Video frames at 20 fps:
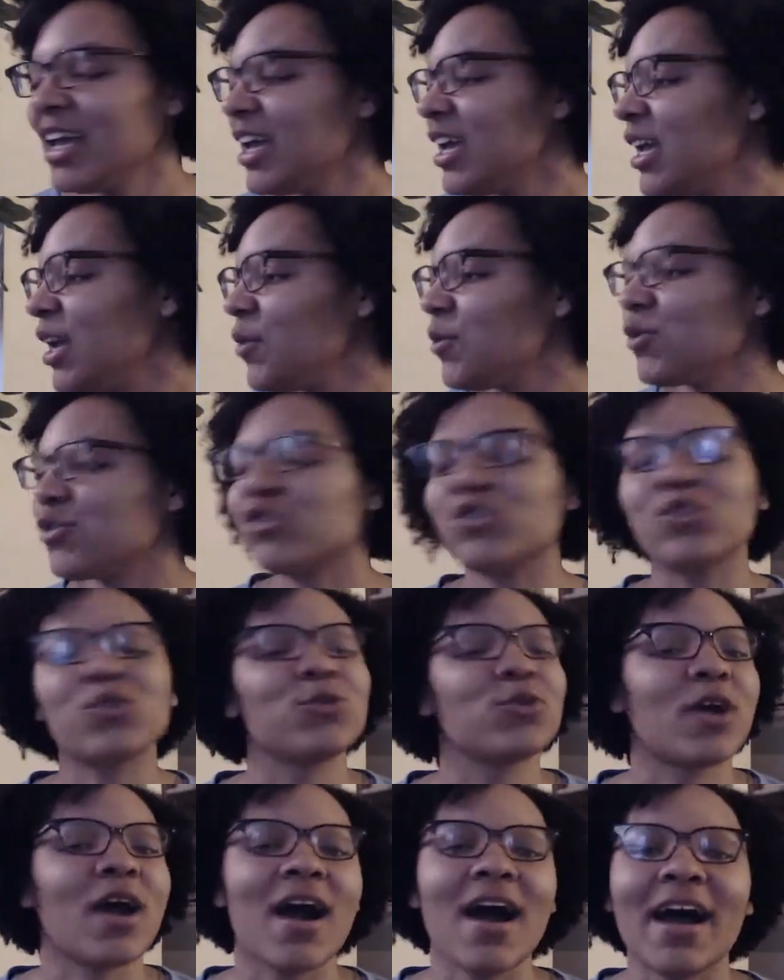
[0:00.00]
He was too
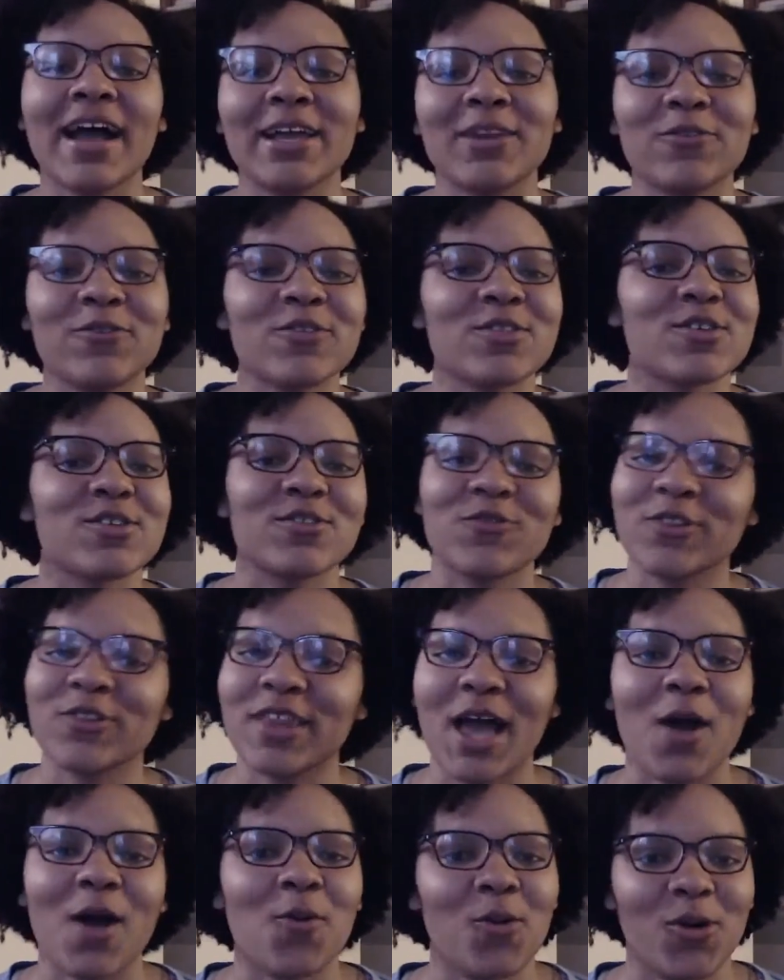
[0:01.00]
kind for
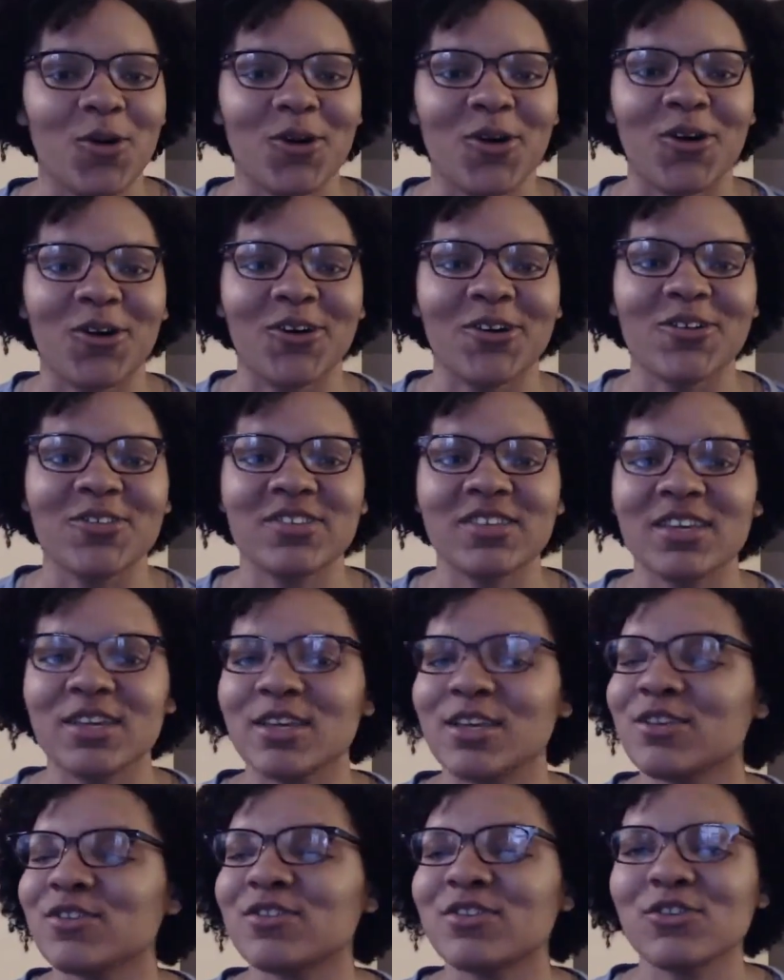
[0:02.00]
that world.
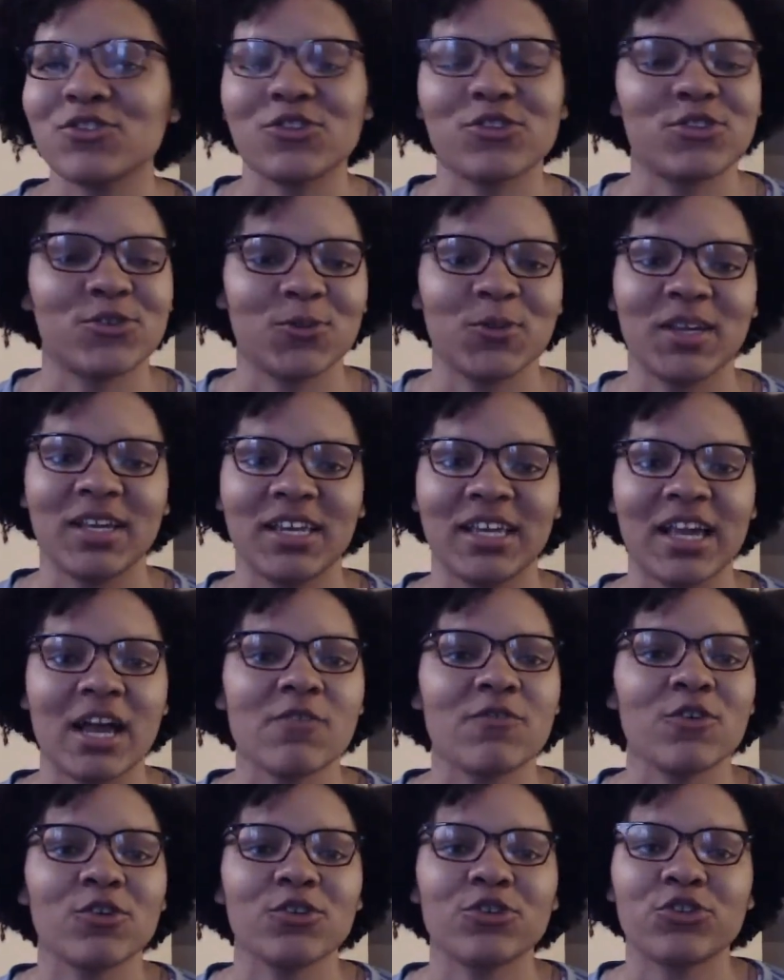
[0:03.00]
He was such a sweetie.
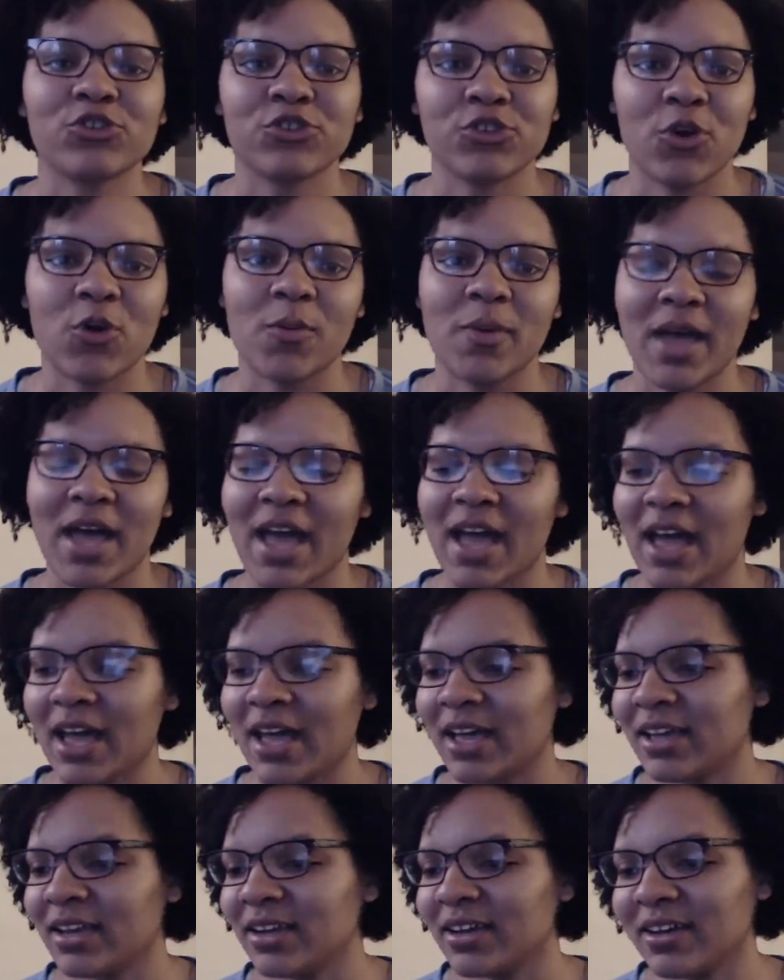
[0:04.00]
I felt so
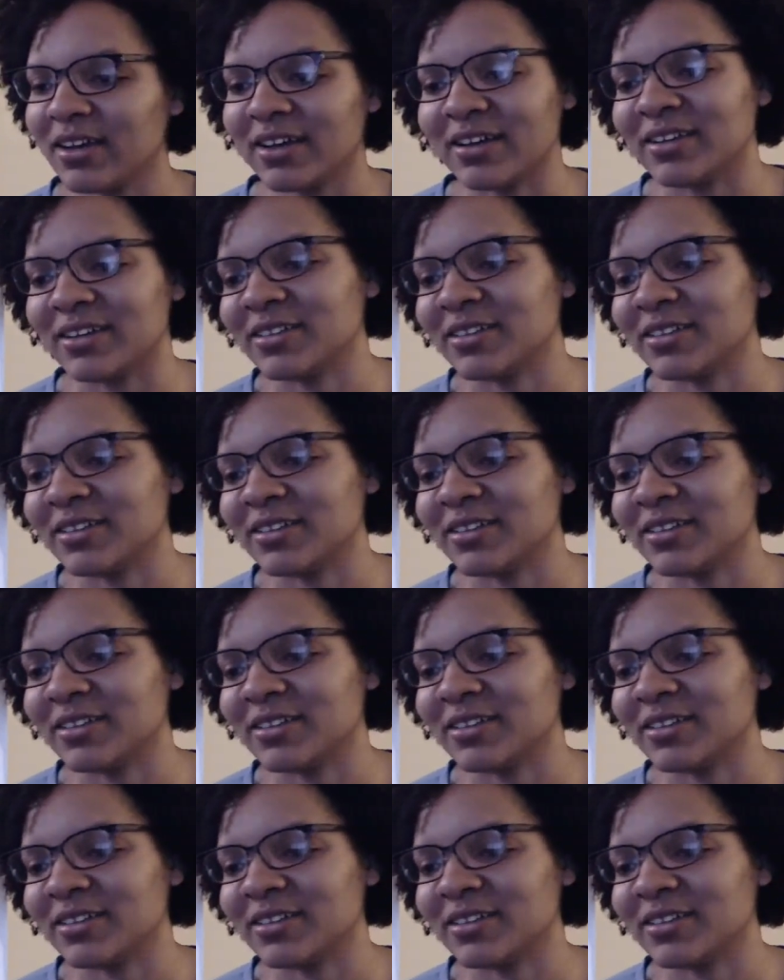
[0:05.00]
bad. Ugh.